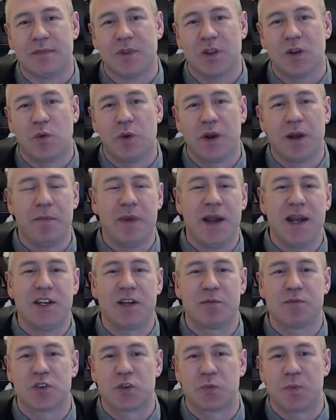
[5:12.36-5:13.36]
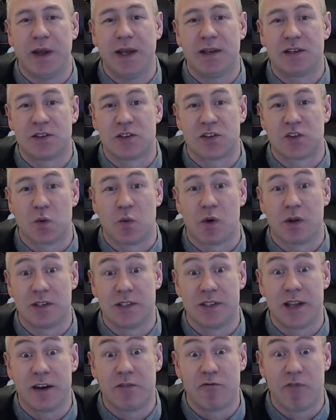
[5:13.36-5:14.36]
when a medium speaks to someone's
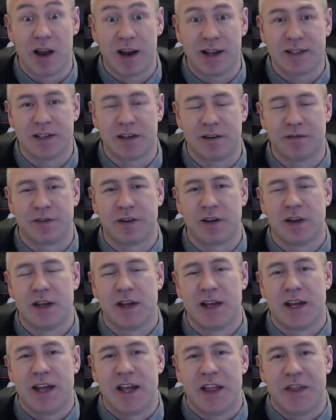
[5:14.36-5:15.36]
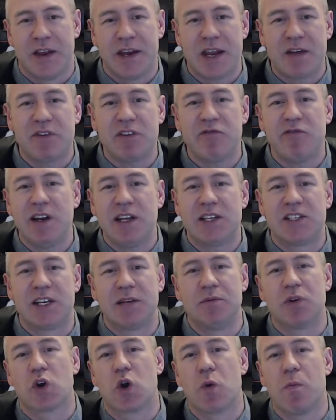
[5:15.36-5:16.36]
dead relative, they never really
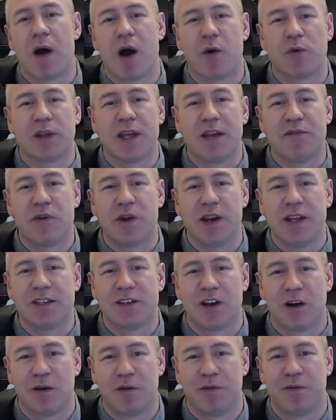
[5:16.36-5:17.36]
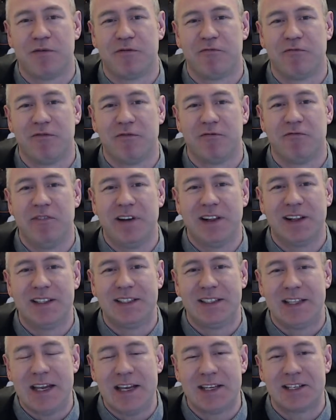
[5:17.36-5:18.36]
seem to come out and give you any sort of real
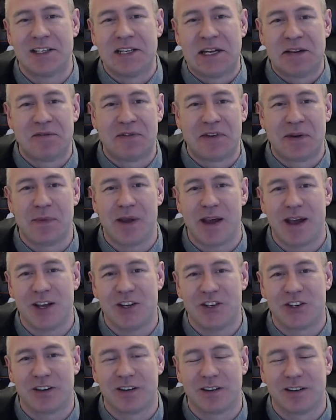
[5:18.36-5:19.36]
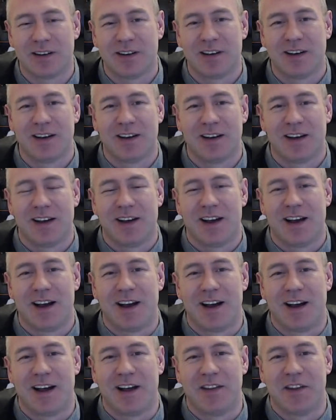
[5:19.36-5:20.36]
decent information.
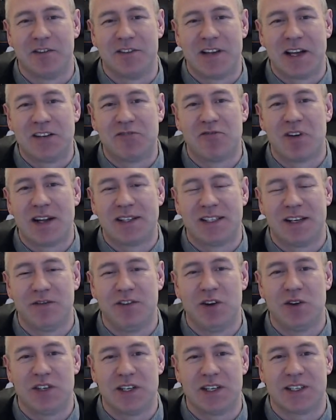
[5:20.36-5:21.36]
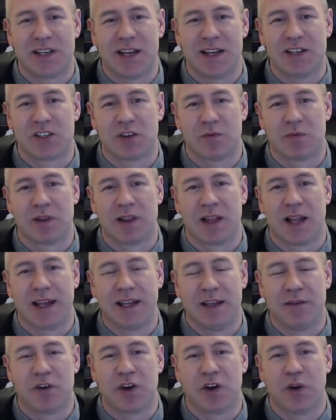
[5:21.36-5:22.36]
Their dead relative usually says something like,
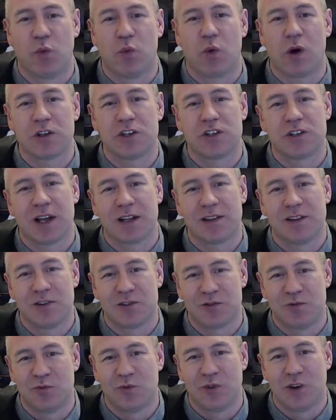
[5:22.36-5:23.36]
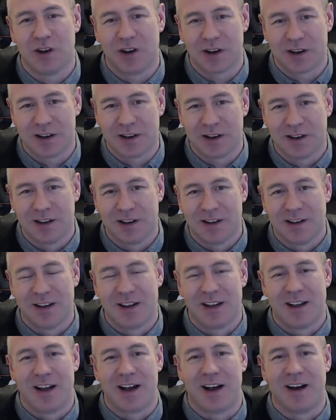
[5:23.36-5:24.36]
you've got to watch that doesn't work.
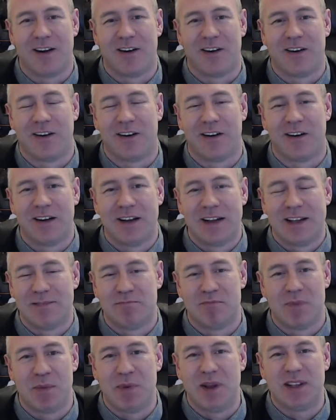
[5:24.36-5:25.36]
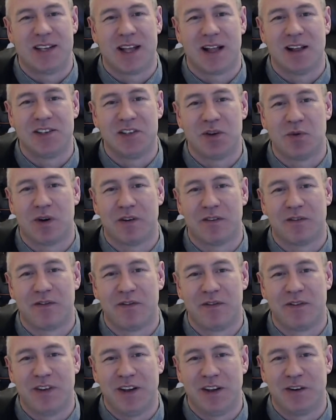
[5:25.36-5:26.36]
Or maybe it tells you
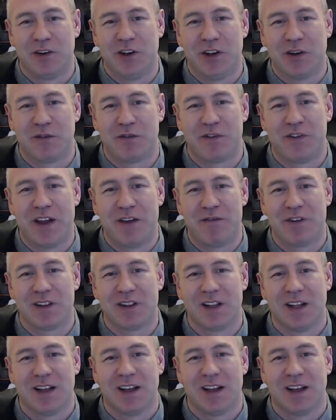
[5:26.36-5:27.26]
what, you know, your favourite